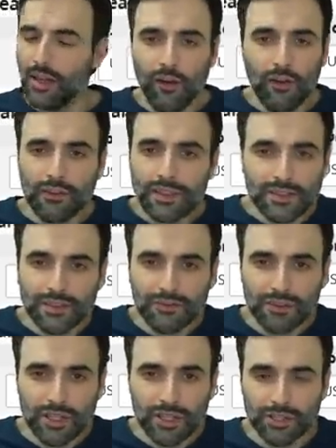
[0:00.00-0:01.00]
All this
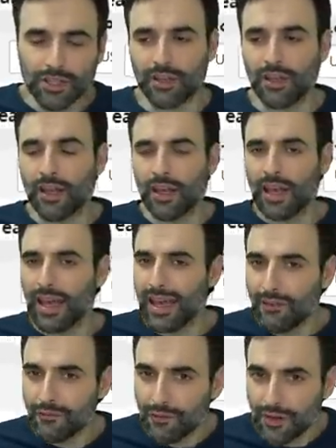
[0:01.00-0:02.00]
inflation,
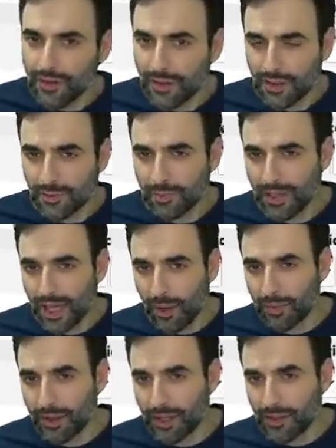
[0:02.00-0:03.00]
everything that's been
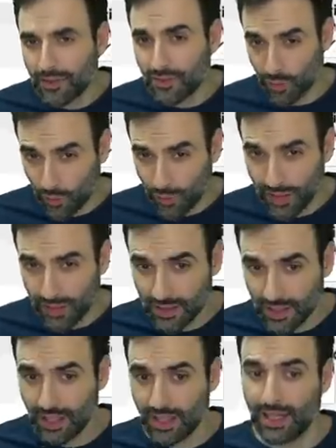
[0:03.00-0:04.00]
happening
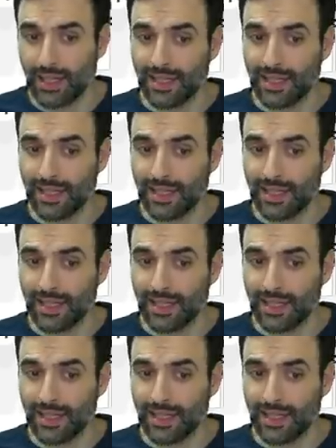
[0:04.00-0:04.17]
historically,